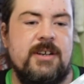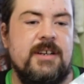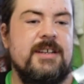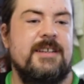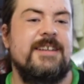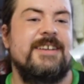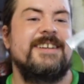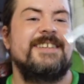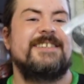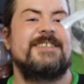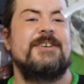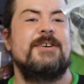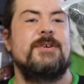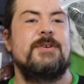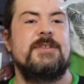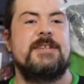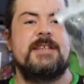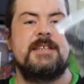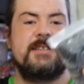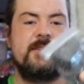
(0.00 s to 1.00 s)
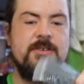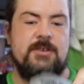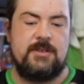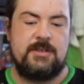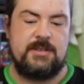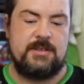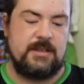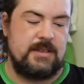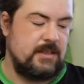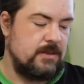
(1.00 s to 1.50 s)
right? So these
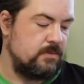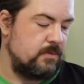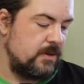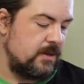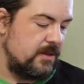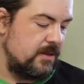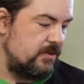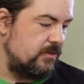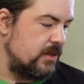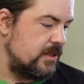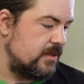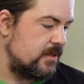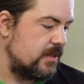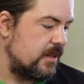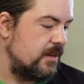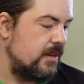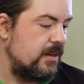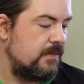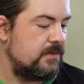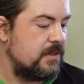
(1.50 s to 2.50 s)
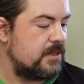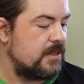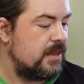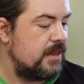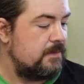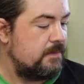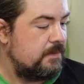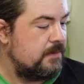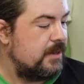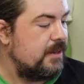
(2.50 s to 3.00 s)
coins is one of the reasons I love this
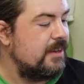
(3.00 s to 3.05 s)
game.